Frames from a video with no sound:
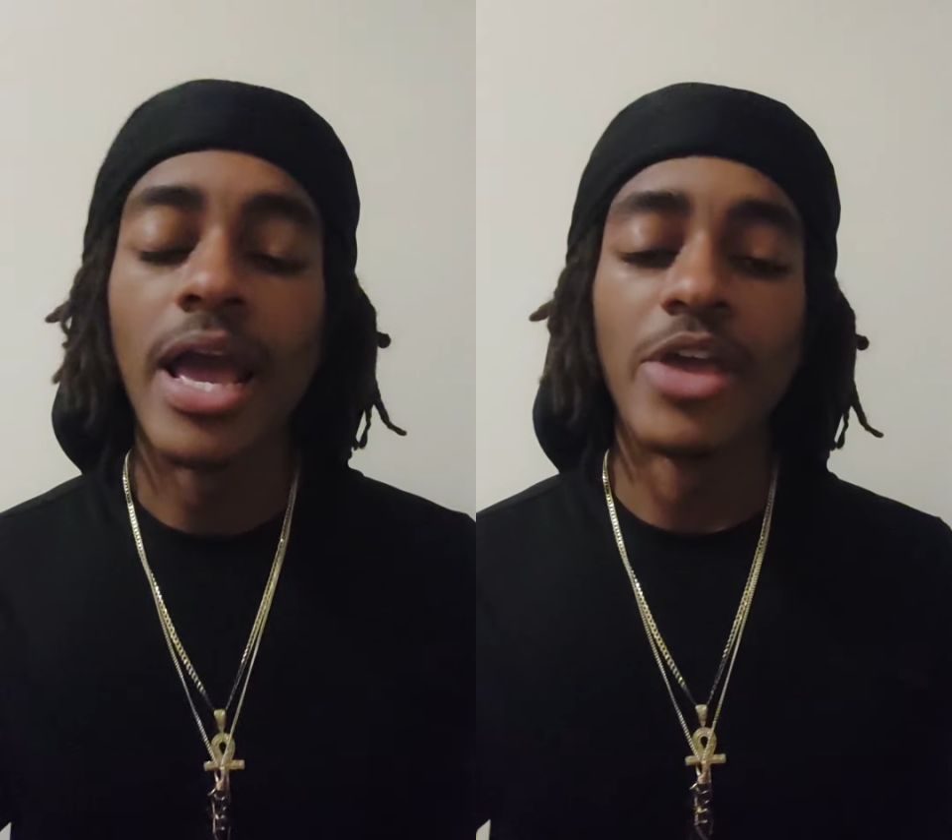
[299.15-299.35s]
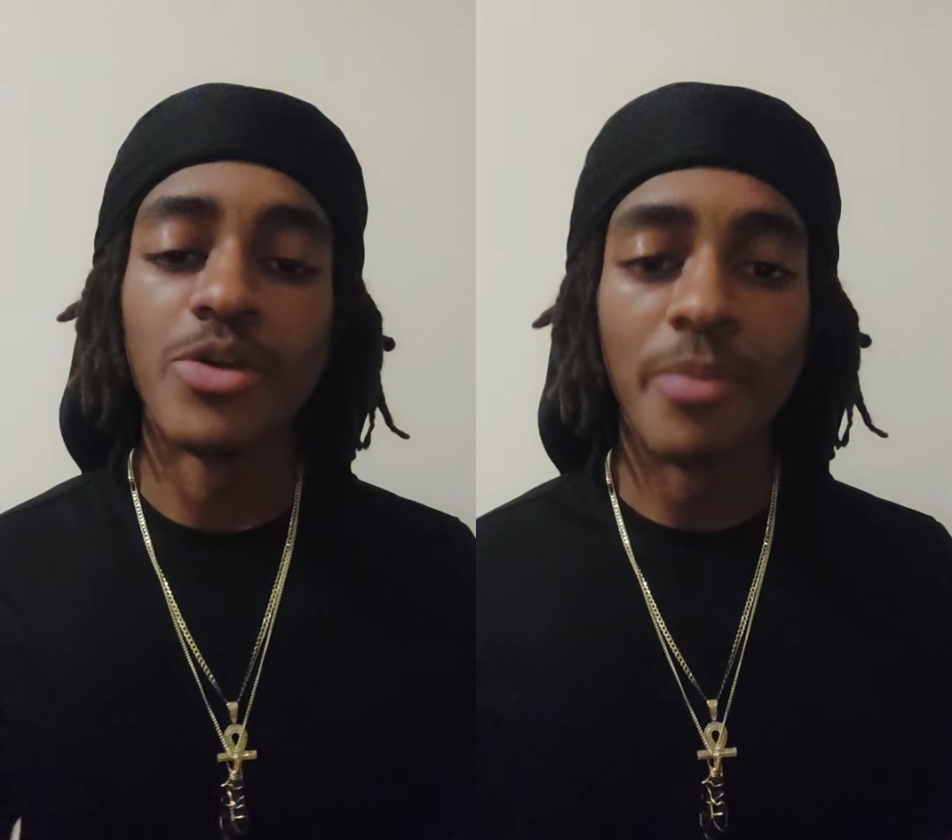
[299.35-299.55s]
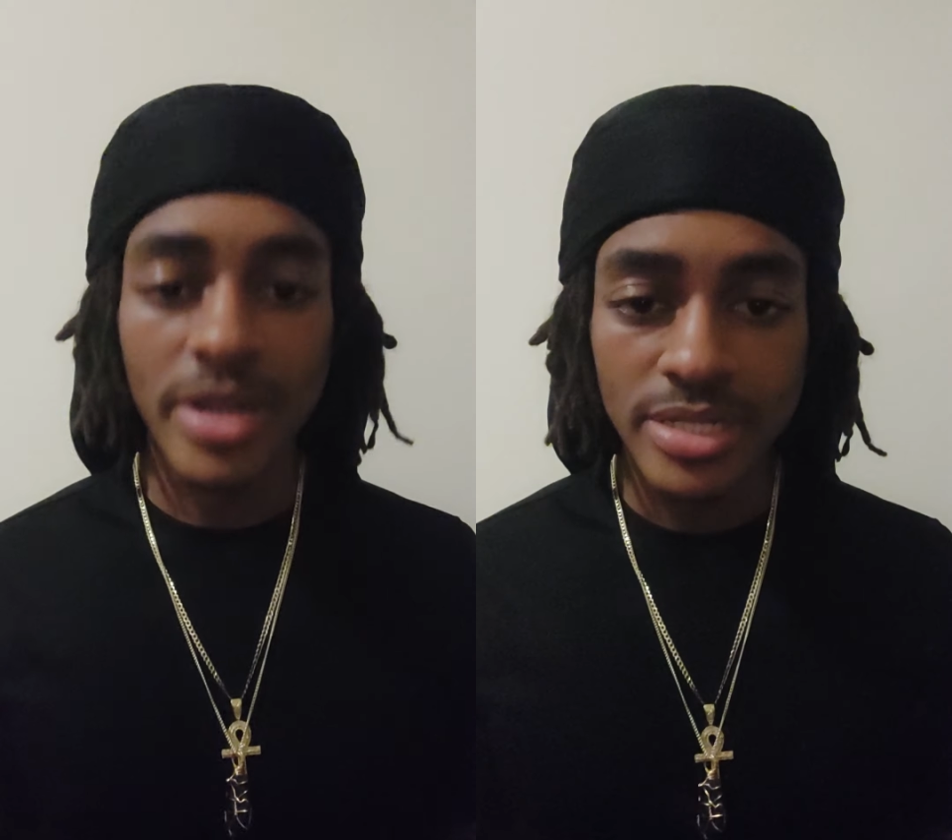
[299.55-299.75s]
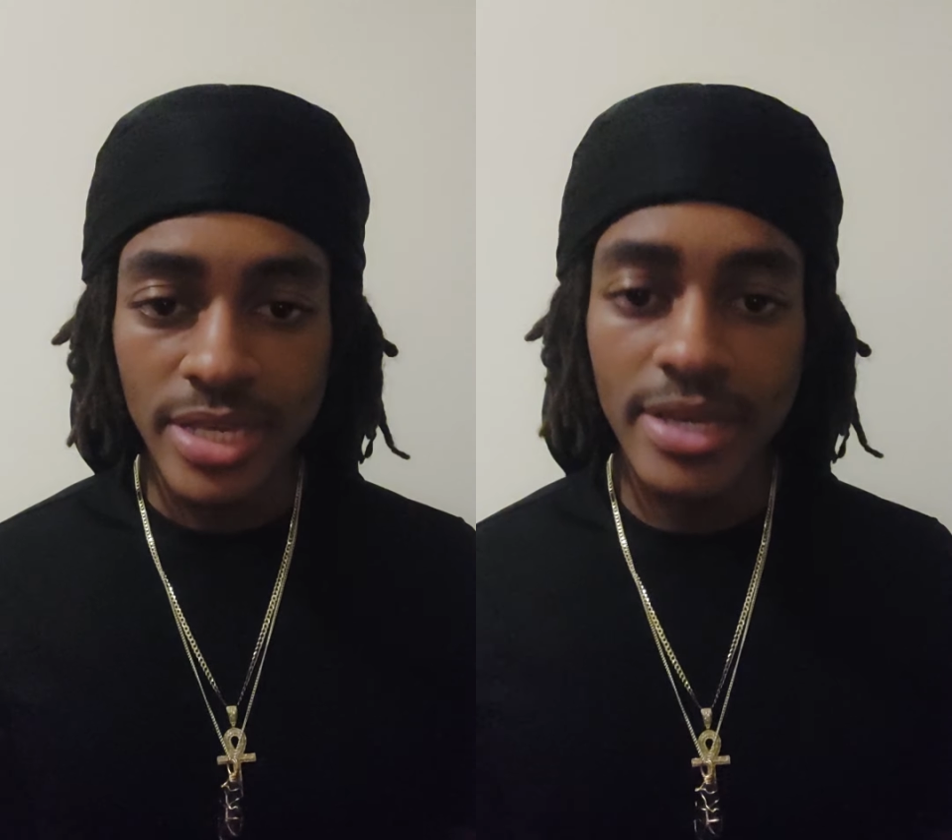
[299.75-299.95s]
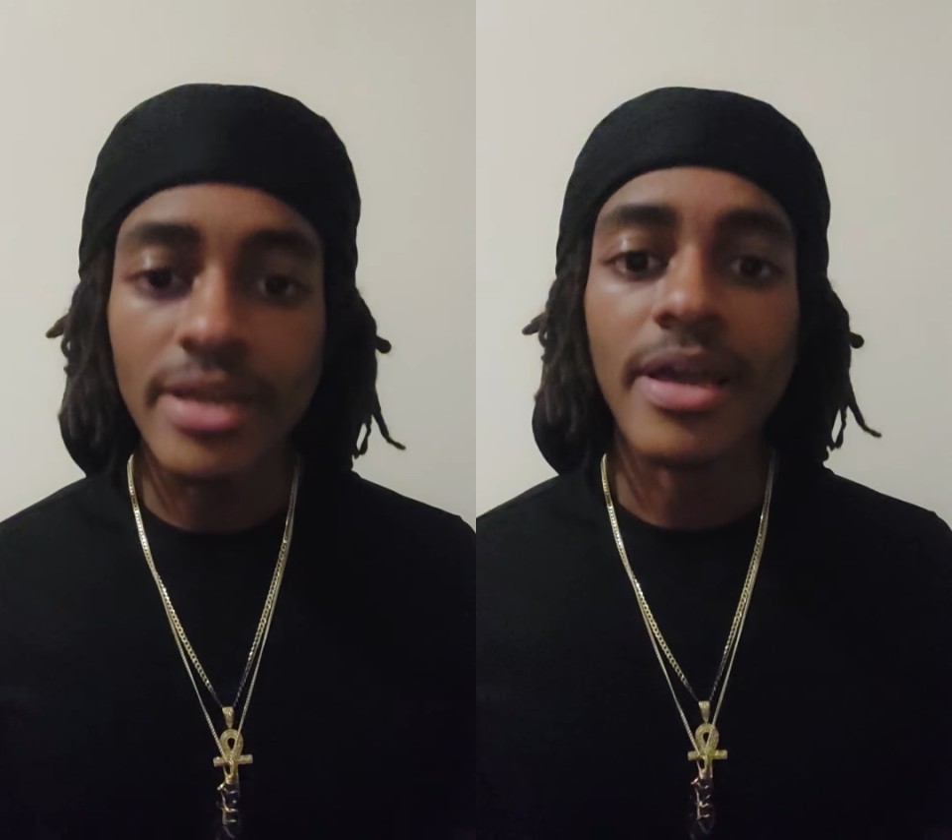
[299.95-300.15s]
and you
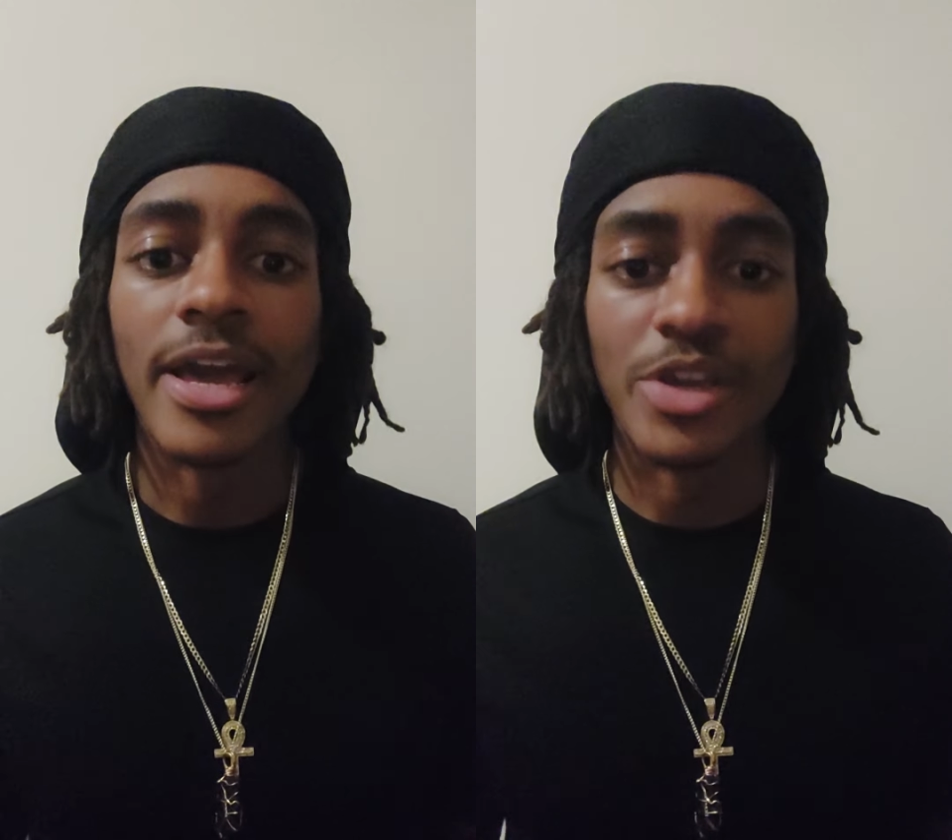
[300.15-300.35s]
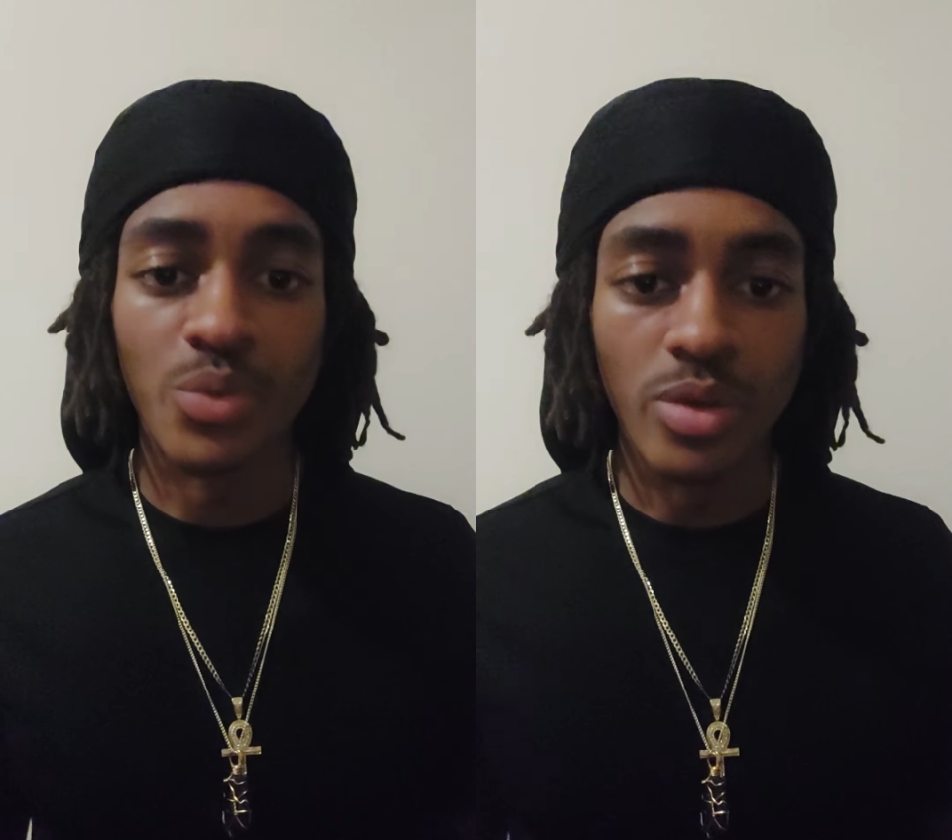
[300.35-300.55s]
meditate and you